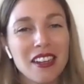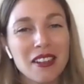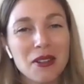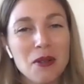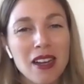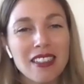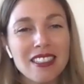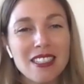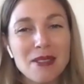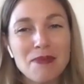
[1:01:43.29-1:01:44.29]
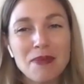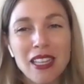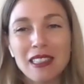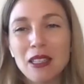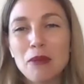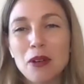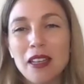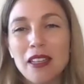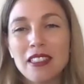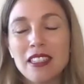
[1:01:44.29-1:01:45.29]
otherwise. Like
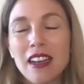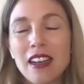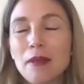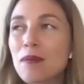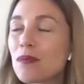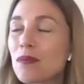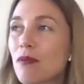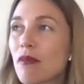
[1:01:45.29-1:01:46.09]
Liberate um,